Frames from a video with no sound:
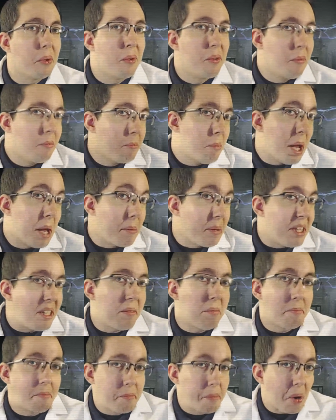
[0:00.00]

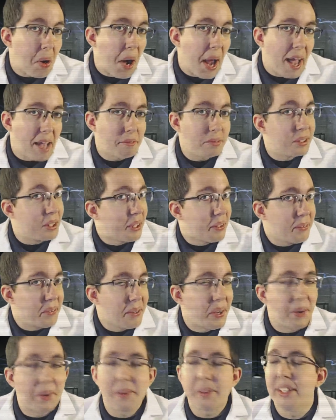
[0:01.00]
Maybe, perhaps, I
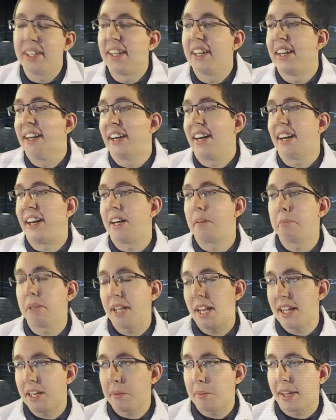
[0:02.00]
don't know.
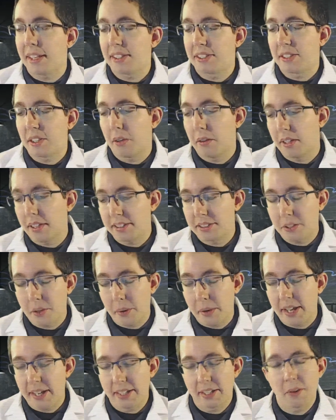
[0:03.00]
But anyway, so let's
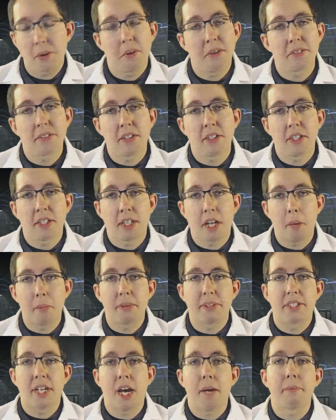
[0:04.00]
go ahead and go over a
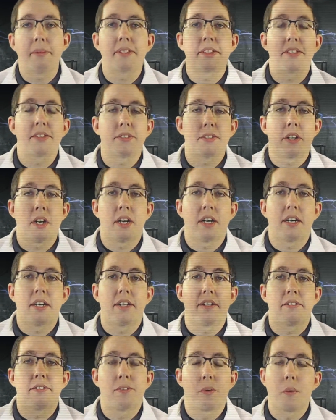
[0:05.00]
couple topics
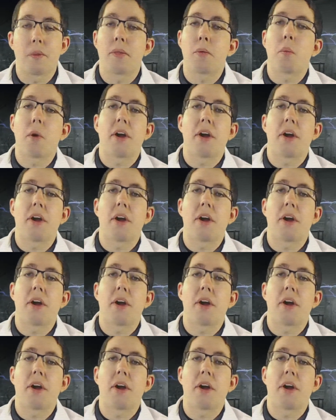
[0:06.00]
for the